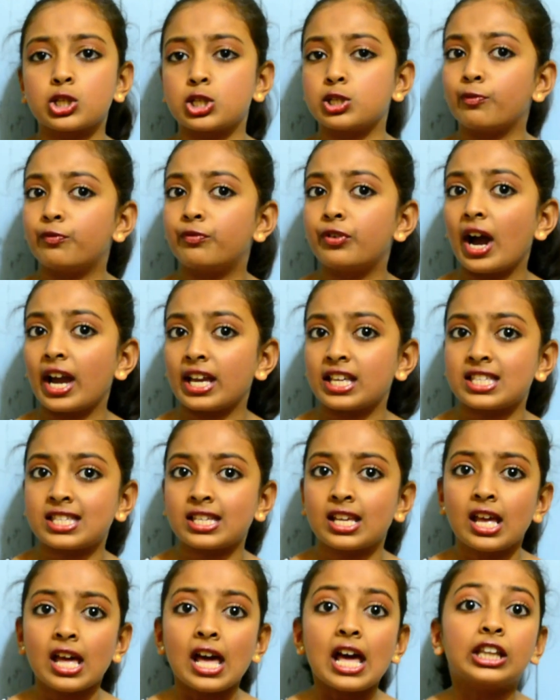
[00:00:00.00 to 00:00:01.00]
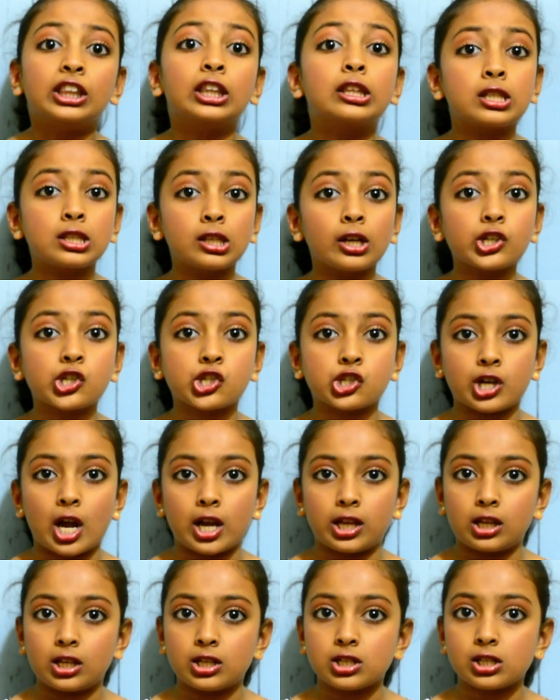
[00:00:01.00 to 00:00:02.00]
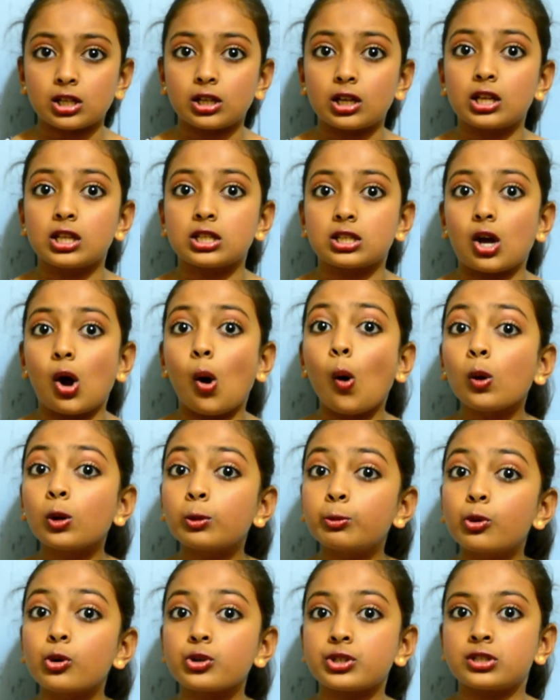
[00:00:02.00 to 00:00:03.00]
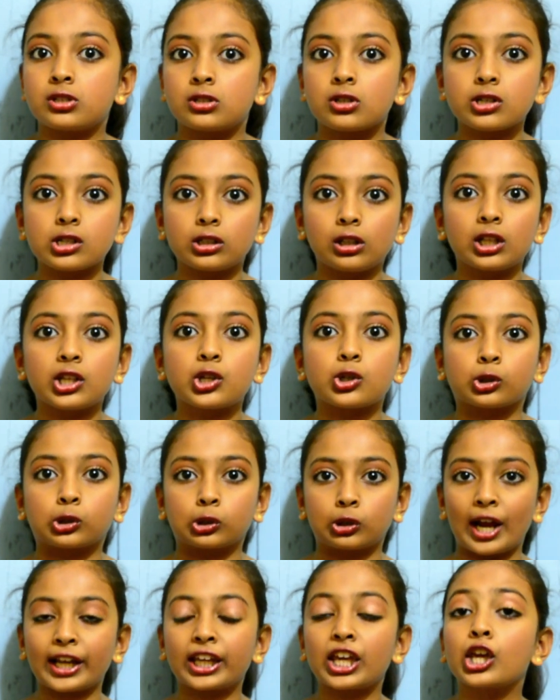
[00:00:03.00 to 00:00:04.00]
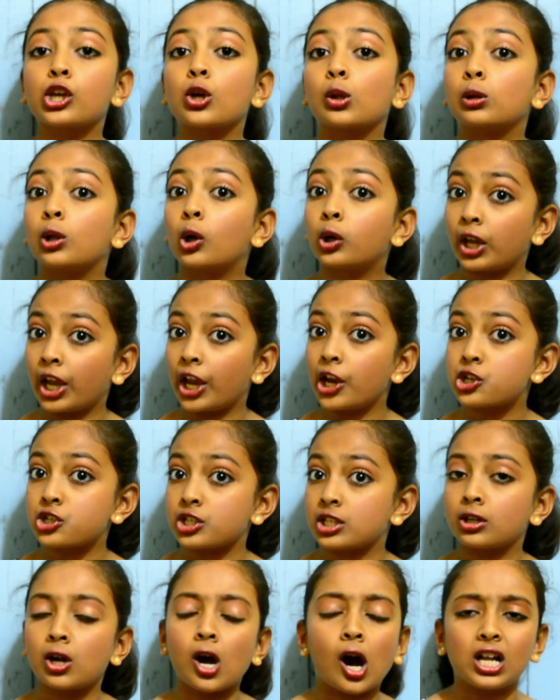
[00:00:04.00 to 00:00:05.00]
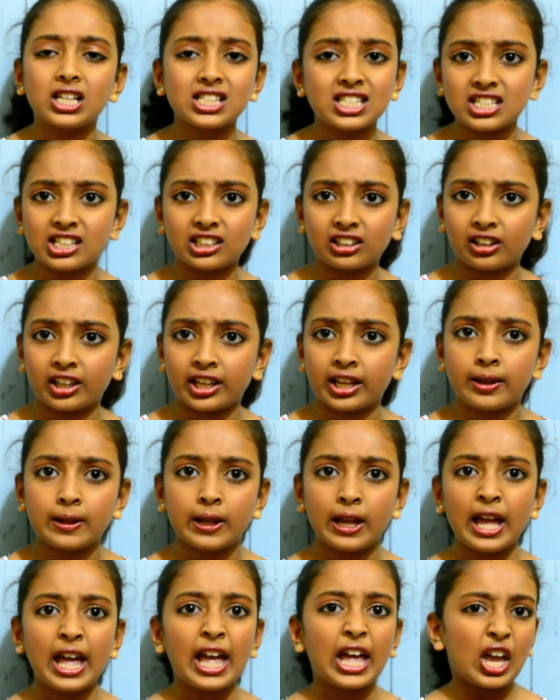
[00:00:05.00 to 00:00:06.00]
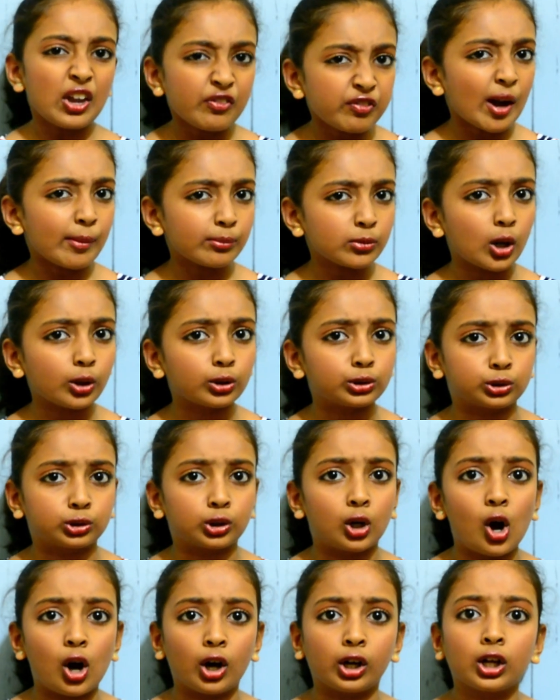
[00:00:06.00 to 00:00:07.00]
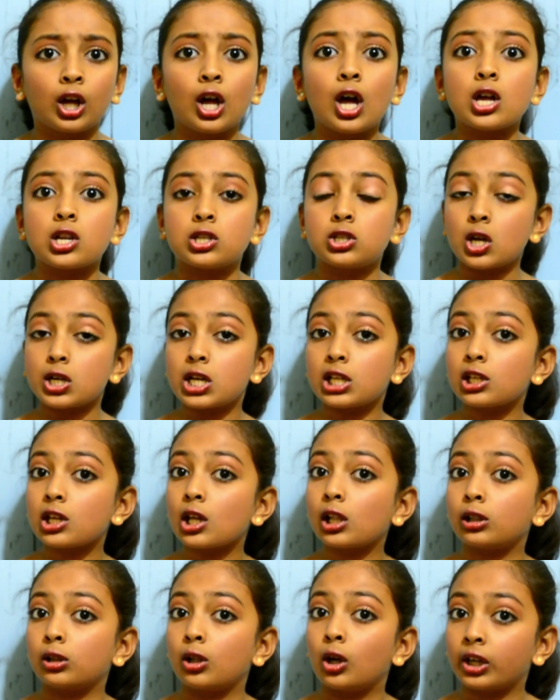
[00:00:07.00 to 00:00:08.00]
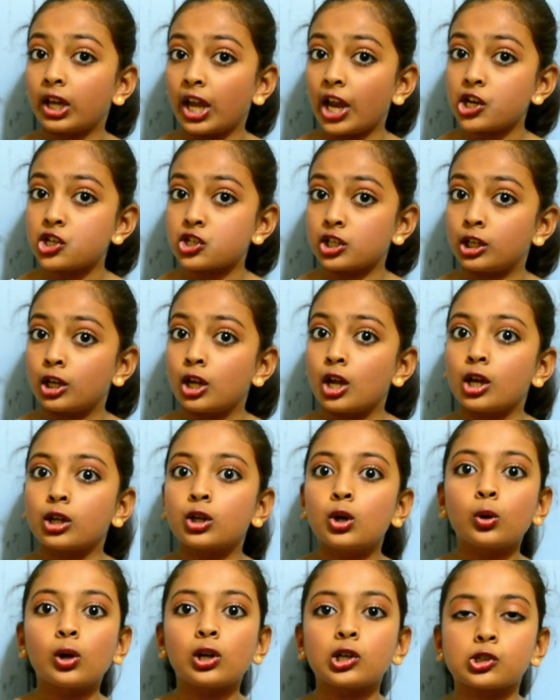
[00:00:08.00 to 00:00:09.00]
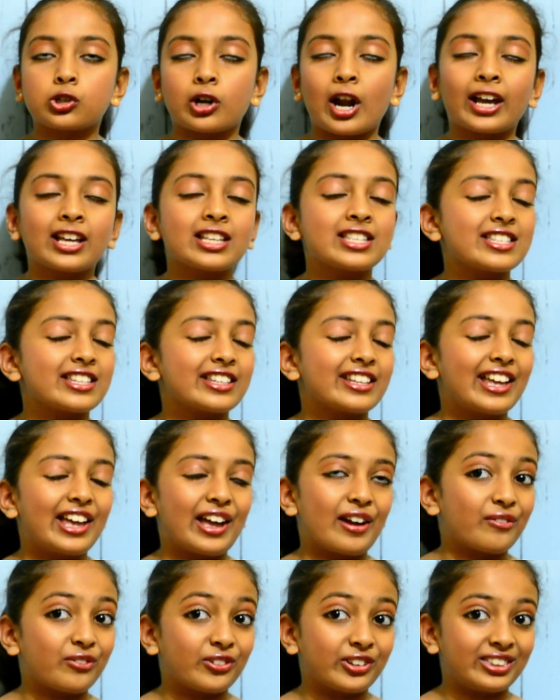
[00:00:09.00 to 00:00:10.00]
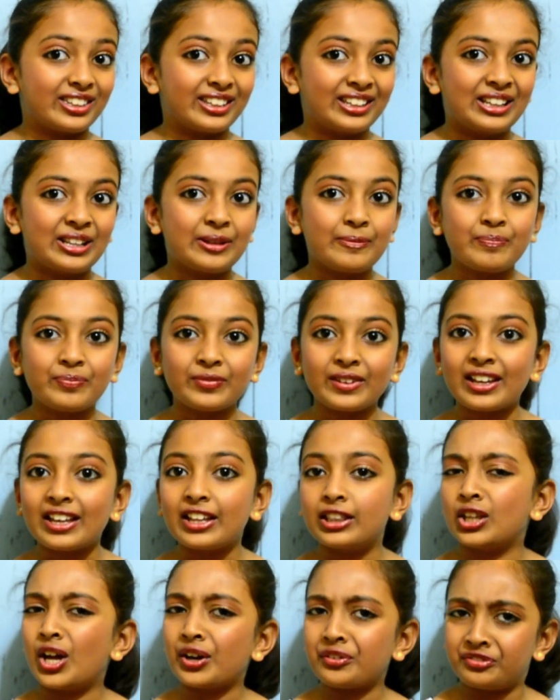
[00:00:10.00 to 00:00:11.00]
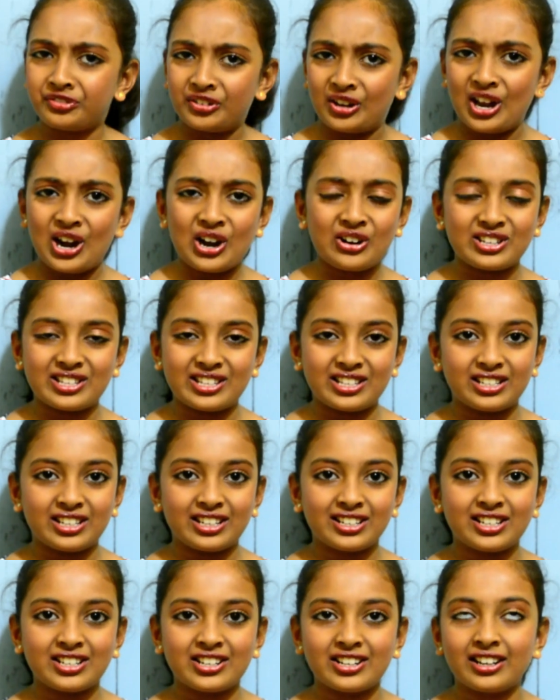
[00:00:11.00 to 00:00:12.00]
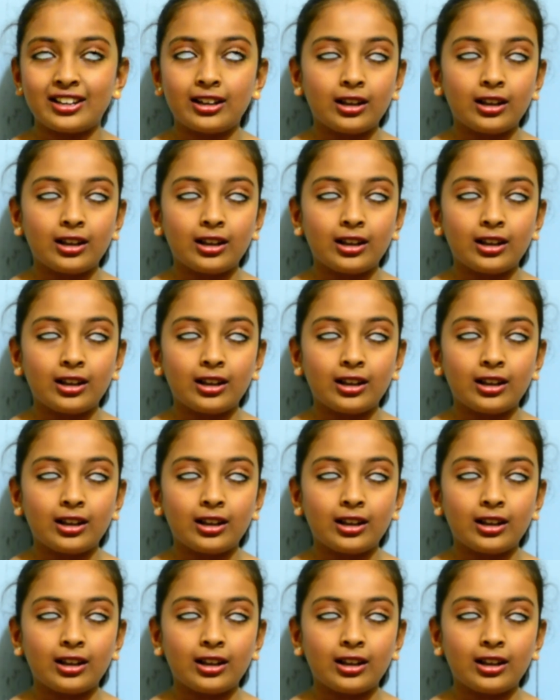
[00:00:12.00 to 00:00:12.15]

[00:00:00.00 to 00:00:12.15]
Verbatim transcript: other device, the search target is almost certainly tracking your location constantly. If I'm not wrong, not on your location, Google tracks everything. Not fair, isn't it?